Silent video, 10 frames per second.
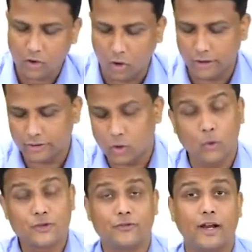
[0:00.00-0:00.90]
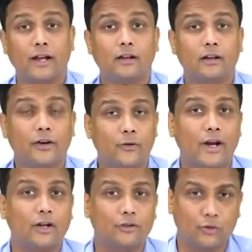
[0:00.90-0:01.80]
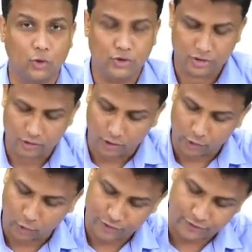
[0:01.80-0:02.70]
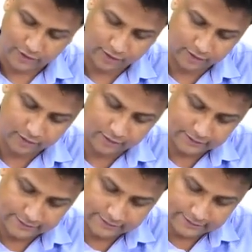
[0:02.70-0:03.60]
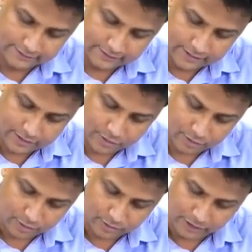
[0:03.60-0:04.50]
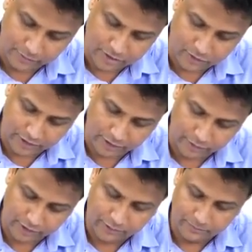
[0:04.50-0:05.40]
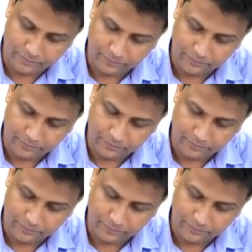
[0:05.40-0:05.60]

or Koch's triangle, triangle of Koch or Koch's triangle. So let me just write down here.